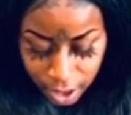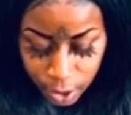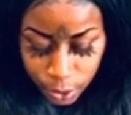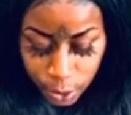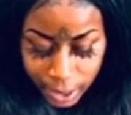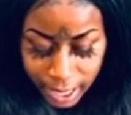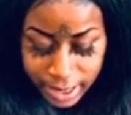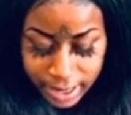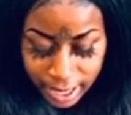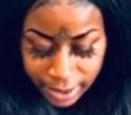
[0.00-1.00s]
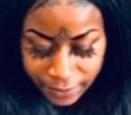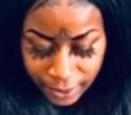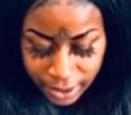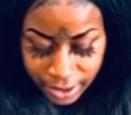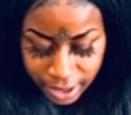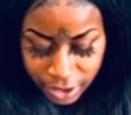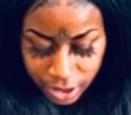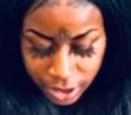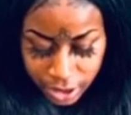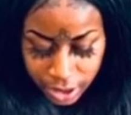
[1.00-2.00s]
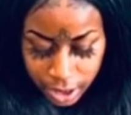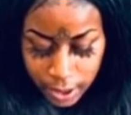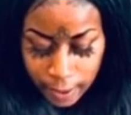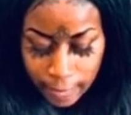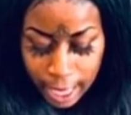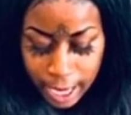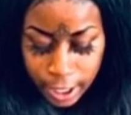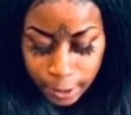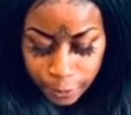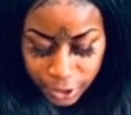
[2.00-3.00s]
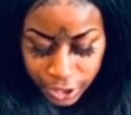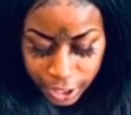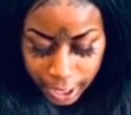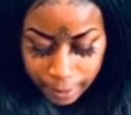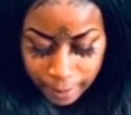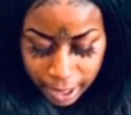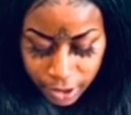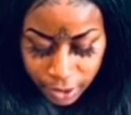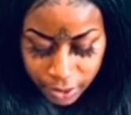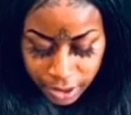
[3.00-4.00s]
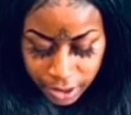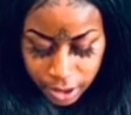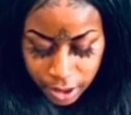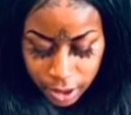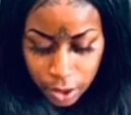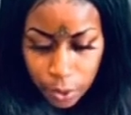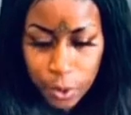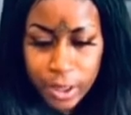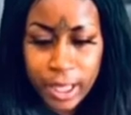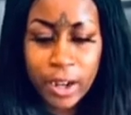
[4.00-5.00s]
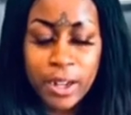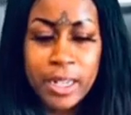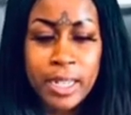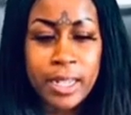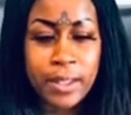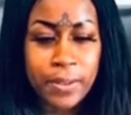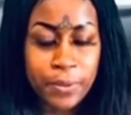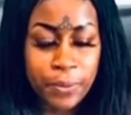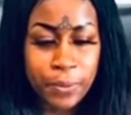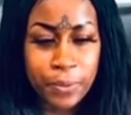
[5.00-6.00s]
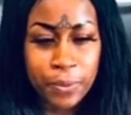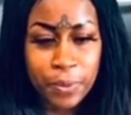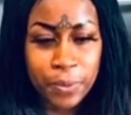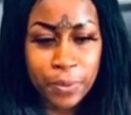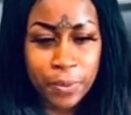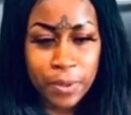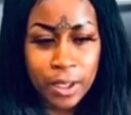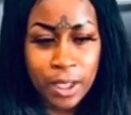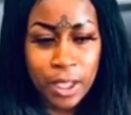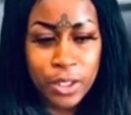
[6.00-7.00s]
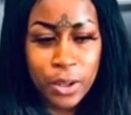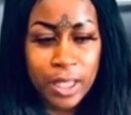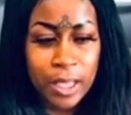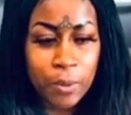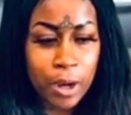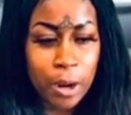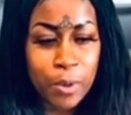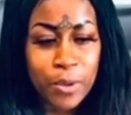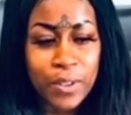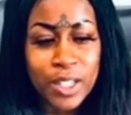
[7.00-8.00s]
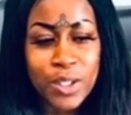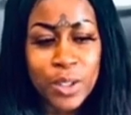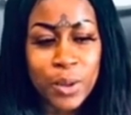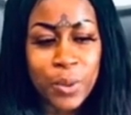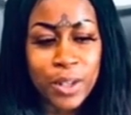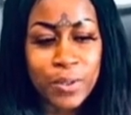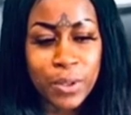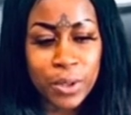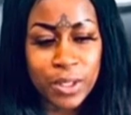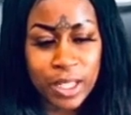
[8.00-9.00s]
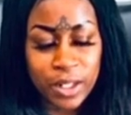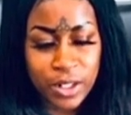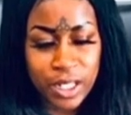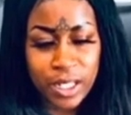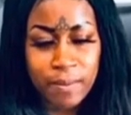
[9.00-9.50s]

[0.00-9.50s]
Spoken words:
Create solid foundations and appreciate boundaries where they are needed. So then we are moving into the Queen of Swords energy.